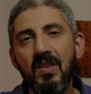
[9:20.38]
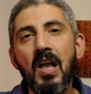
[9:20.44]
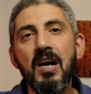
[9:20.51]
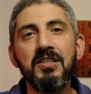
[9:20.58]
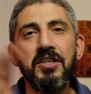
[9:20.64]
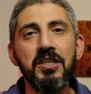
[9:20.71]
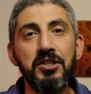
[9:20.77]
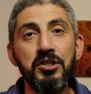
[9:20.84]

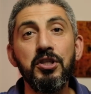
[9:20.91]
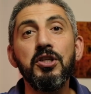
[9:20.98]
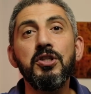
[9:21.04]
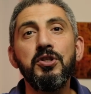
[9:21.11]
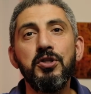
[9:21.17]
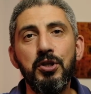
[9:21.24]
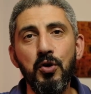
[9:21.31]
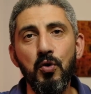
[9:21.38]
Just
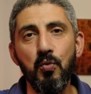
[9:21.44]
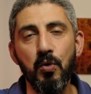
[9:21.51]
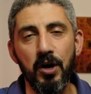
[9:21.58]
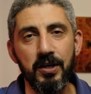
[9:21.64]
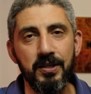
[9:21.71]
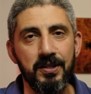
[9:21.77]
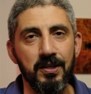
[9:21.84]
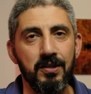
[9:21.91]
2
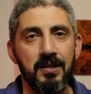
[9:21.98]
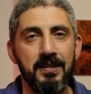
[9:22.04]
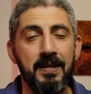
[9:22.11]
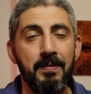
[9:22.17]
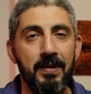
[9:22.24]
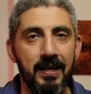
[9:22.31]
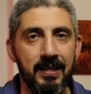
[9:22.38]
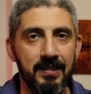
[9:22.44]
words on the
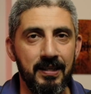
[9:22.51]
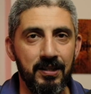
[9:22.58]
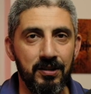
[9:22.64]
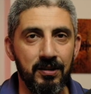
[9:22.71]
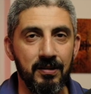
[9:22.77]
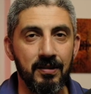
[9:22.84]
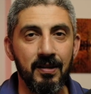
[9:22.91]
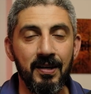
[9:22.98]

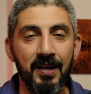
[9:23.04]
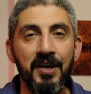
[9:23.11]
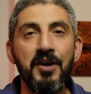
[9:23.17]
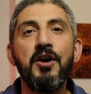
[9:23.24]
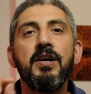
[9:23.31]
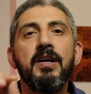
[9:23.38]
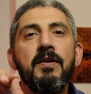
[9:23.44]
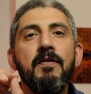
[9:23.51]
stabilization.
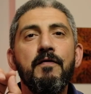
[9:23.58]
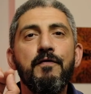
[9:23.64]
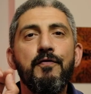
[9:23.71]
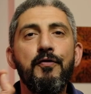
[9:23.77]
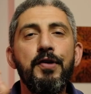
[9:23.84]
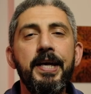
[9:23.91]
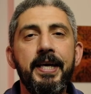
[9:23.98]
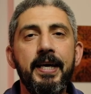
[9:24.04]

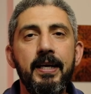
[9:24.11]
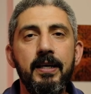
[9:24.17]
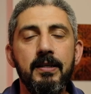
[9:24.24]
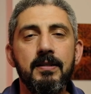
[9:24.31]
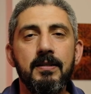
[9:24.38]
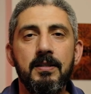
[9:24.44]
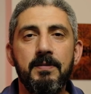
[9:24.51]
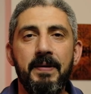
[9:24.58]

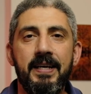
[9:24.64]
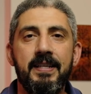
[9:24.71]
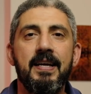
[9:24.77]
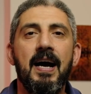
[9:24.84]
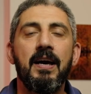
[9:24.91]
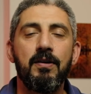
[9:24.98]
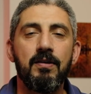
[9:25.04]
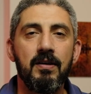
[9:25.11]
Freaking
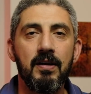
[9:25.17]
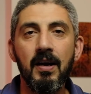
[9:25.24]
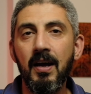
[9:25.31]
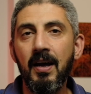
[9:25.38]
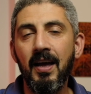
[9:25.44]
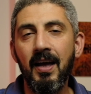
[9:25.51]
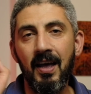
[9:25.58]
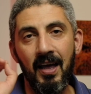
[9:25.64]
spectacular.
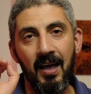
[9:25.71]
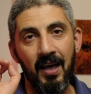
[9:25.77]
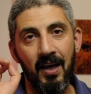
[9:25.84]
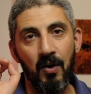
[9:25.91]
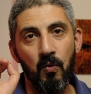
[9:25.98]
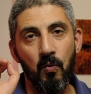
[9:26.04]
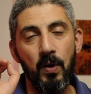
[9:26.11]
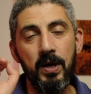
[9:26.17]

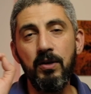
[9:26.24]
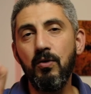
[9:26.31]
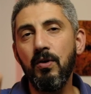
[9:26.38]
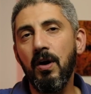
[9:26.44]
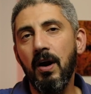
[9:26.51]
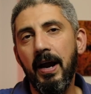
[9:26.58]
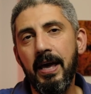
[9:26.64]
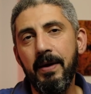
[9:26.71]
When you
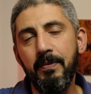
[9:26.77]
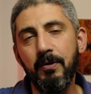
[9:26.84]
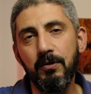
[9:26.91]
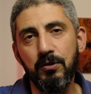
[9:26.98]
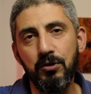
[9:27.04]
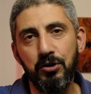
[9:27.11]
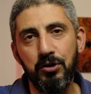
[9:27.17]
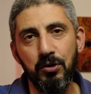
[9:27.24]
are able
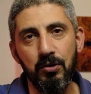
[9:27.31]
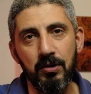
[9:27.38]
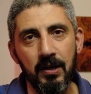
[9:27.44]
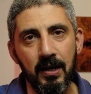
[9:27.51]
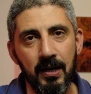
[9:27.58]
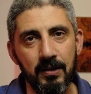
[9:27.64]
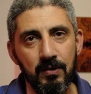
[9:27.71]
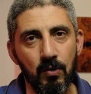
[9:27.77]
to shoot
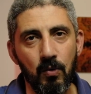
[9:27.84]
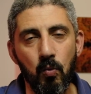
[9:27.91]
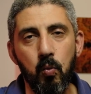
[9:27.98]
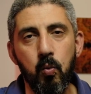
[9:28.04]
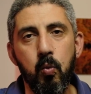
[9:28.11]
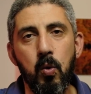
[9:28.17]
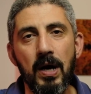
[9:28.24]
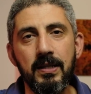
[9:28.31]
at
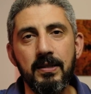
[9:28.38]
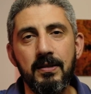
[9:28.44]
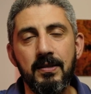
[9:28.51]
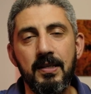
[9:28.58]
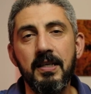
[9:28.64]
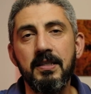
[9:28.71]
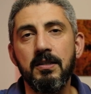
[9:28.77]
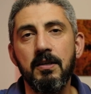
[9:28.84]

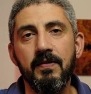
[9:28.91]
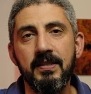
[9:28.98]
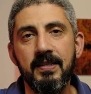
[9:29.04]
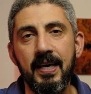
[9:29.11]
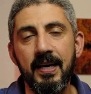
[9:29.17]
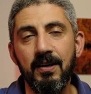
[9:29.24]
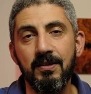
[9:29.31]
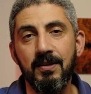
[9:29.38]
1/6 of a
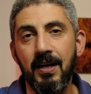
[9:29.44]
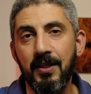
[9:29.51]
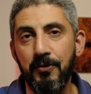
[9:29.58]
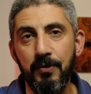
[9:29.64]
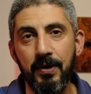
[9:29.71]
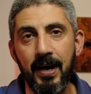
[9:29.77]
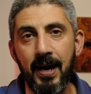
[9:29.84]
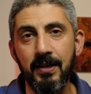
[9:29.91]
second at
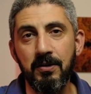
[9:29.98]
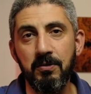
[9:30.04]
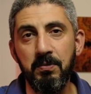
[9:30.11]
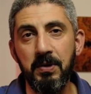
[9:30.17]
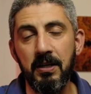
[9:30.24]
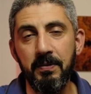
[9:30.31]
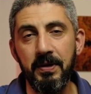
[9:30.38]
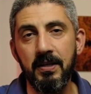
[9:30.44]
300
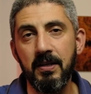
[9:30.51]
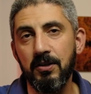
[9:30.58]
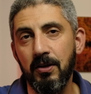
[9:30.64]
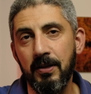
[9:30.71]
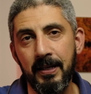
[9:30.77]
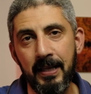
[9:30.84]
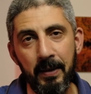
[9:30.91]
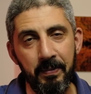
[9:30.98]
millimeters
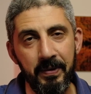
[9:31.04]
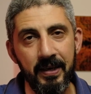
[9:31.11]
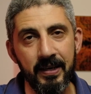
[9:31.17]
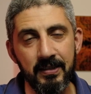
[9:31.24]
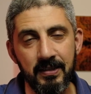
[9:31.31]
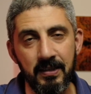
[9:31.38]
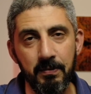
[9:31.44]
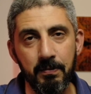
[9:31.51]
on an
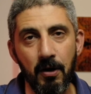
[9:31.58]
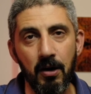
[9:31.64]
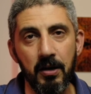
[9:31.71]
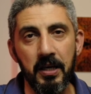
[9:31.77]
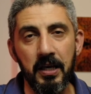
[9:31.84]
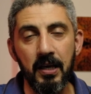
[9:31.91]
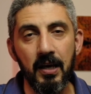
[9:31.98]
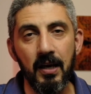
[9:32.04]
APS-C
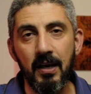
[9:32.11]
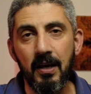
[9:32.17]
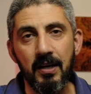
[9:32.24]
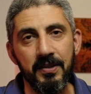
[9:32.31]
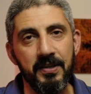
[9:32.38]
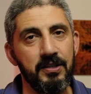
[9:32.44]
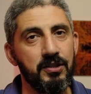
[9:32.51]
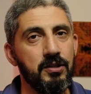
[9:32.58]
body,
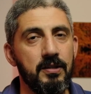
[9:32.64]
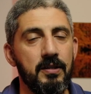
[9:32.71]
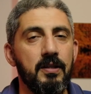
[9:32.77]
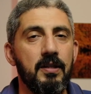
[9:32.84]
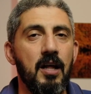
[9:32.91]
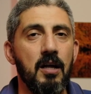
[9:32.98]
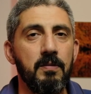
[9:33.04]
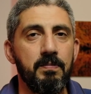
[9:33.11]
there's
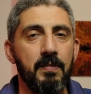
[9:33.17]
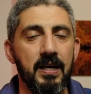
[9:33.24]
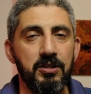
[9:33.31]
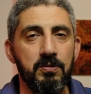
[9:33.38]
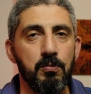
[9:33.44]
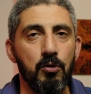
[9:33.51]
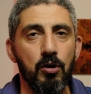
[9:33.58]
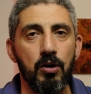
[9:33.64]
not
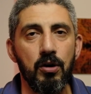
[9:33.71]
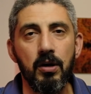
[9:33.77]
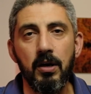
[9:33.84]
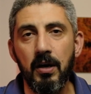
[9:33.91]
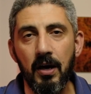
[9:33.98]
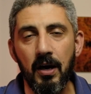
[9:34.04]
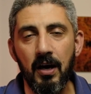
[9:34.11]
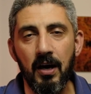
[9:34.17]
much more
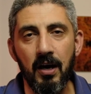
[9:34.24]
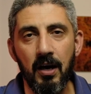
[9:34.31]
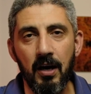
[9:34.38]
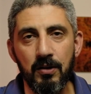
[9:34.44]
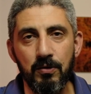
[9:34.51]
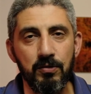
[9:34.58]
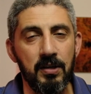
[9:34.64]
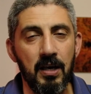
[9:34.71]

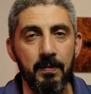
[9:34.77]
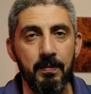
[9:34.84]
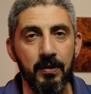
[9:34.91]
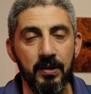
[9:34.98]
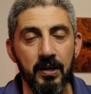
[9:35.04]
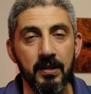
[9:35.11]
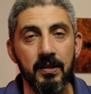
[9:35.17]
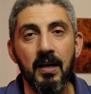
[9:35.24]
to say
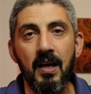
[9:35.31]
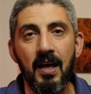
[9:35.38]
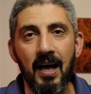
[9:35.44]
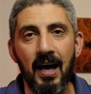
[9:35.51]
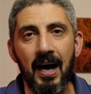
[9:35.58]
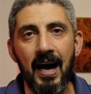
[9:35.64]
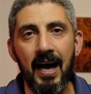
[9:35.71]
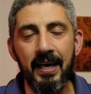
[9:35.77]
about it.
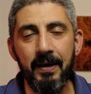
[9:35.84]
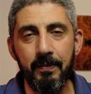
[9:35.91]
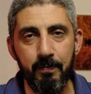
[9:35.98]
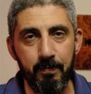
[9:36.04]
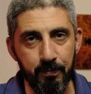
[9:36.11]
I